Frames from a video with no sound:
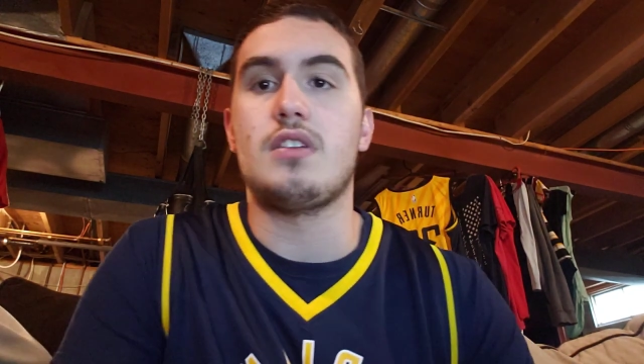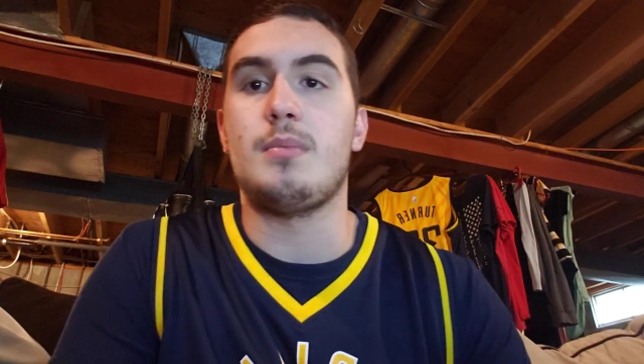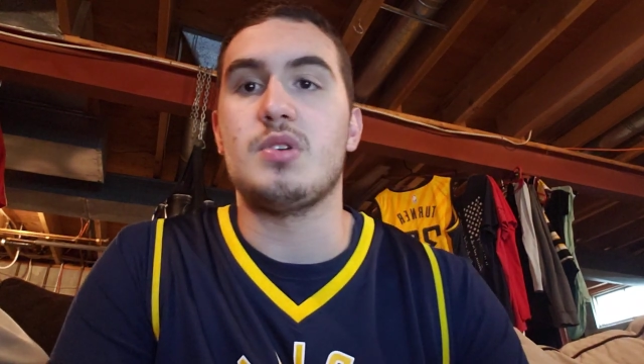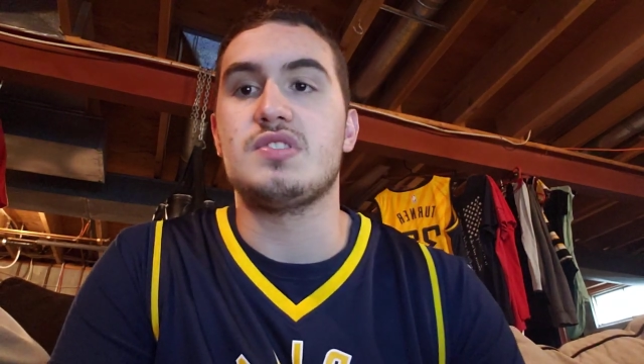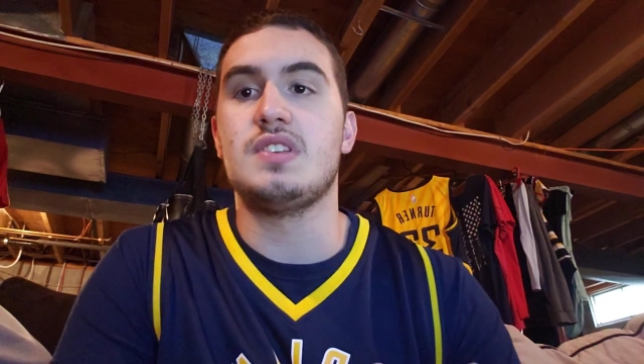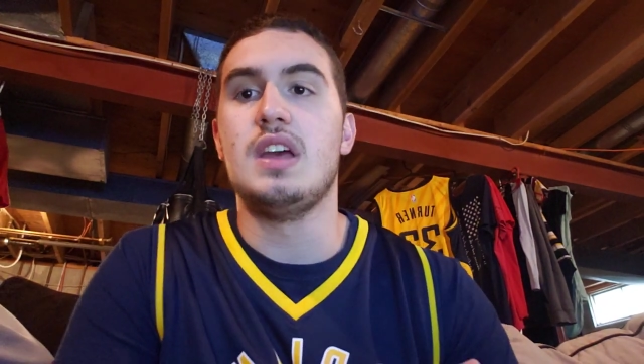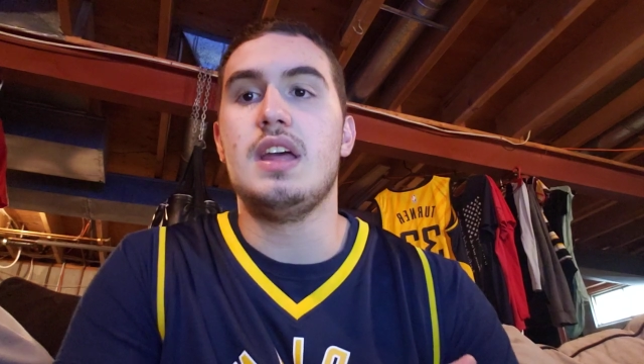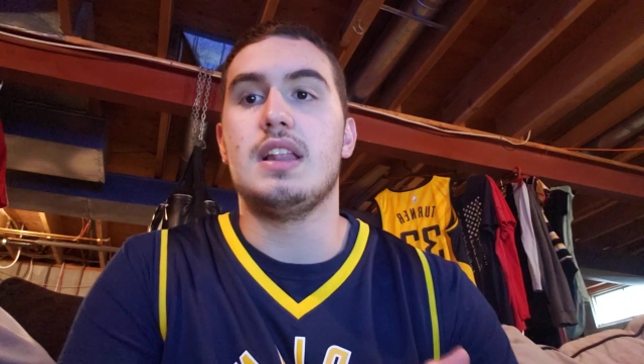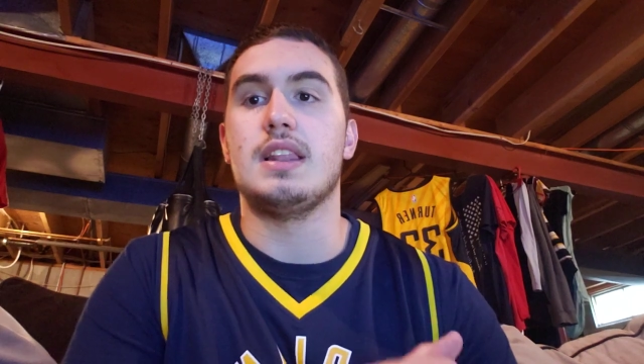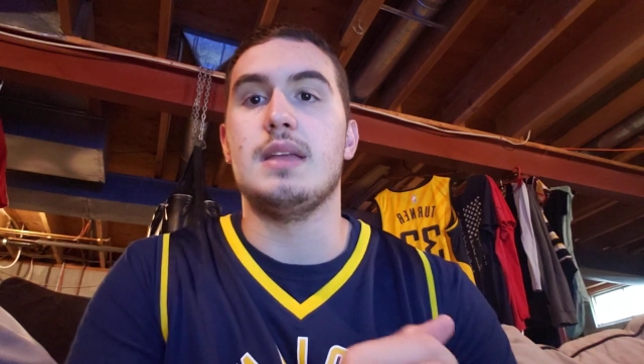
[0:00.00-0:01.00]
They're almost
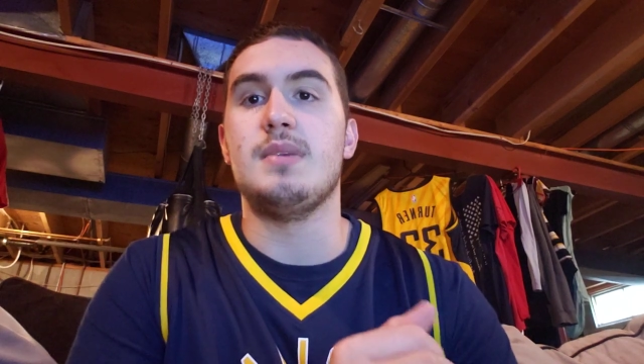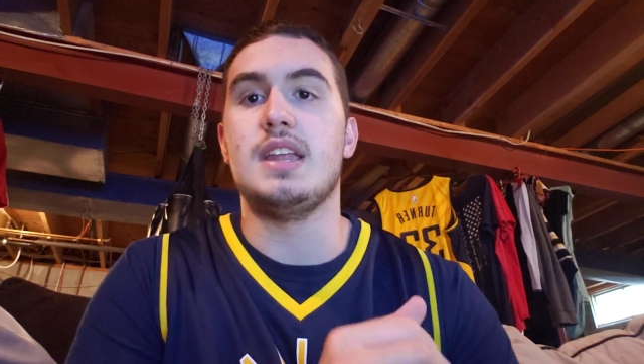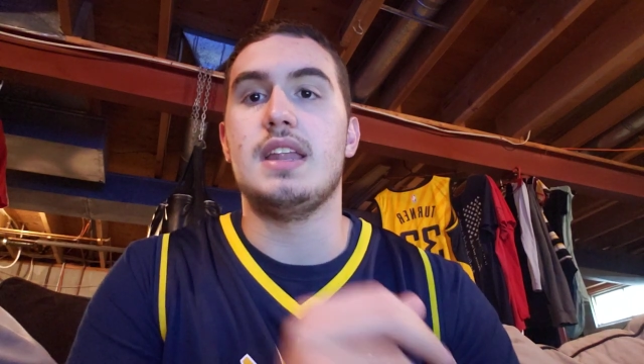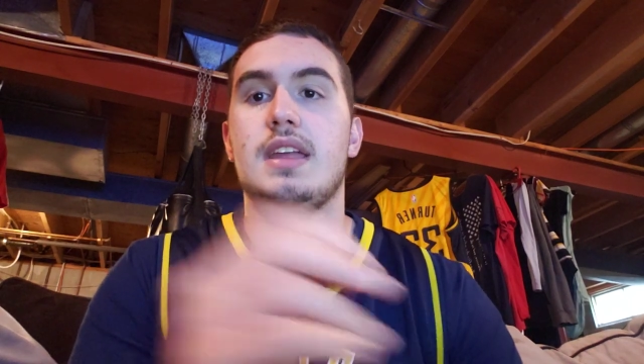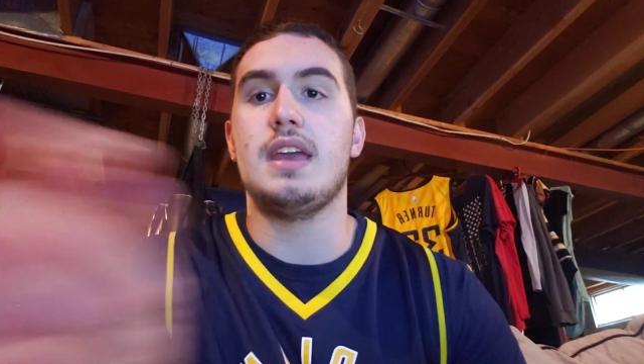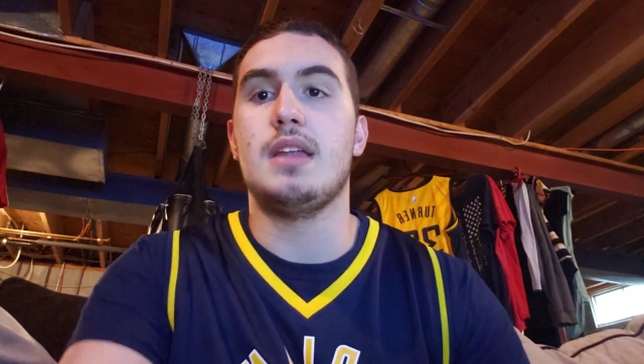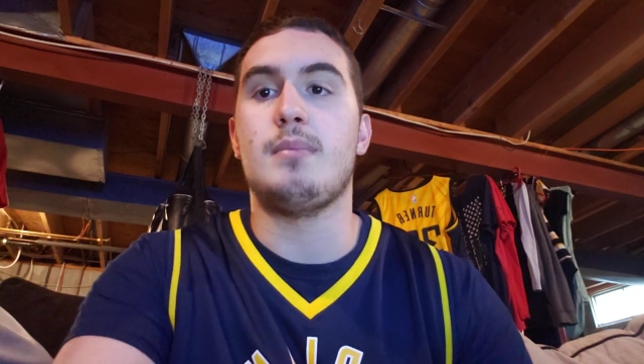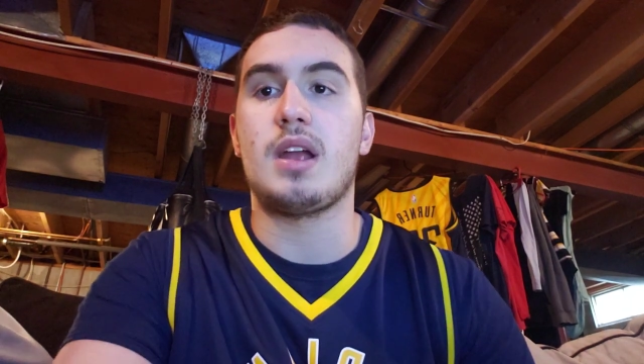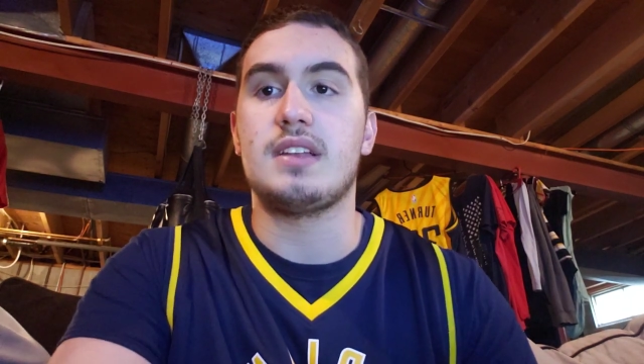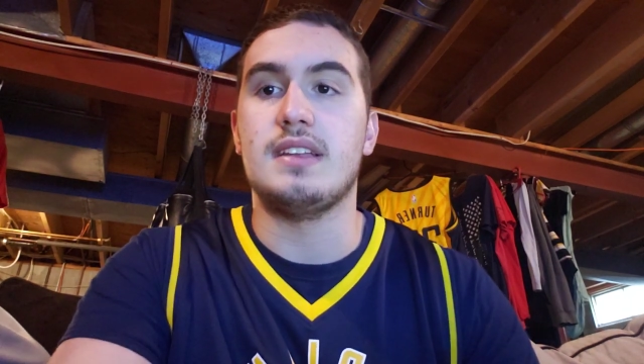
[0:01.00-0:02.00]
limited in a
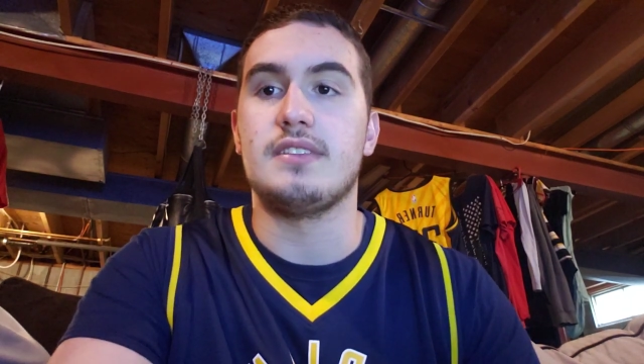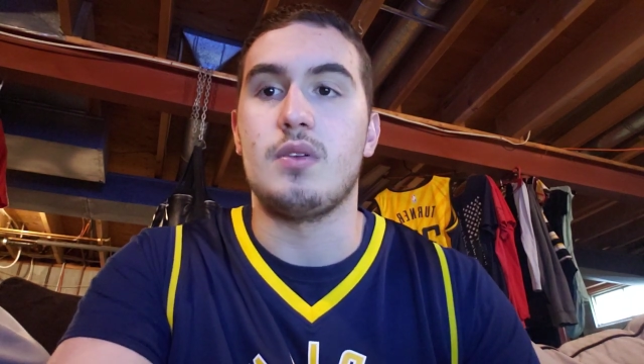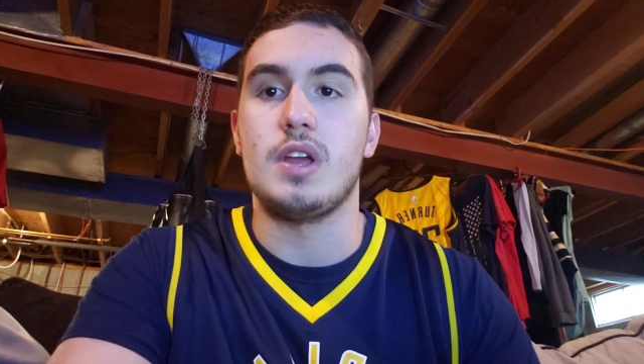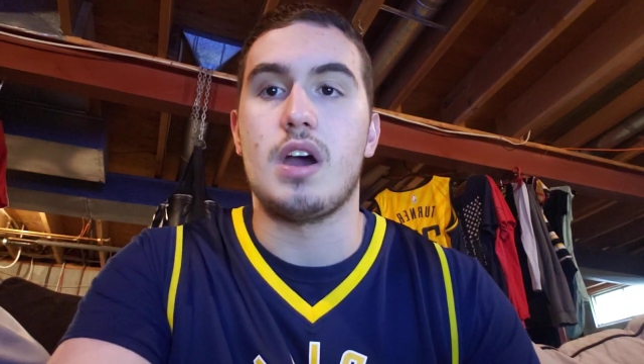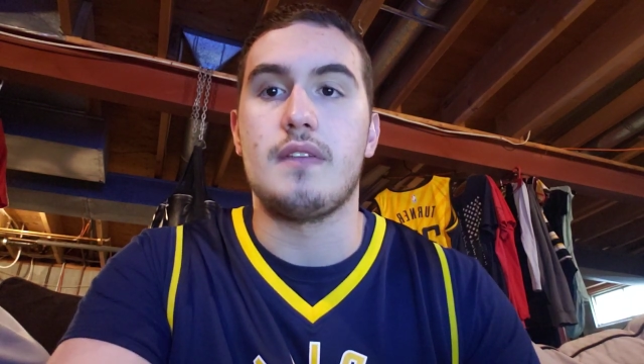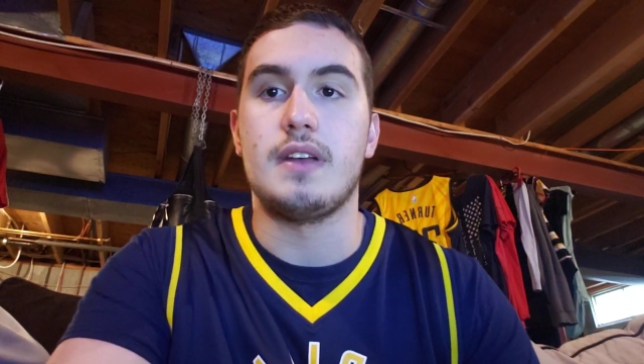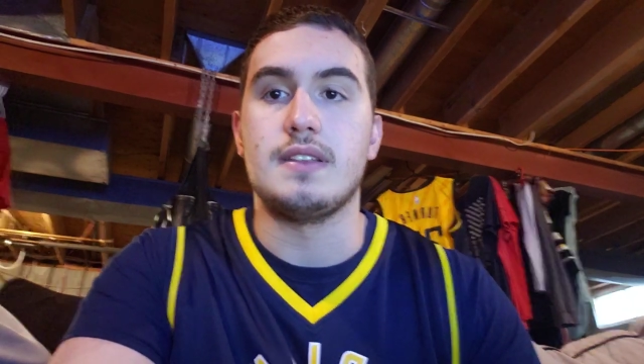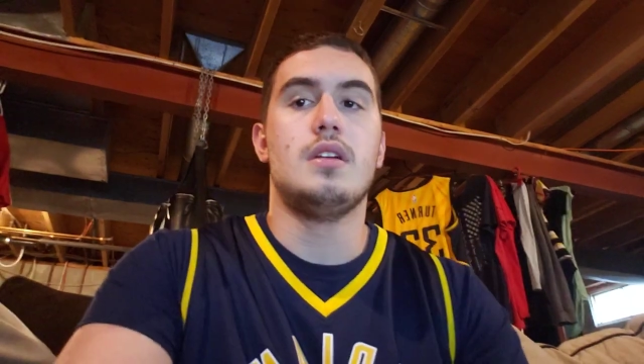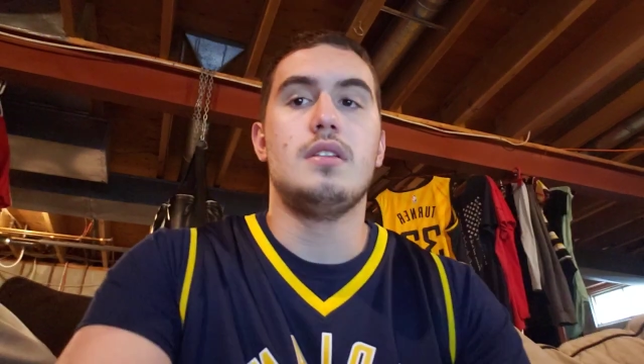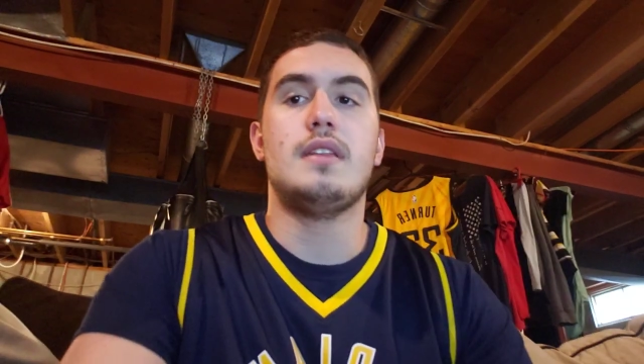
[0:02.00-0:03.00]
Mike D'Antoni offense.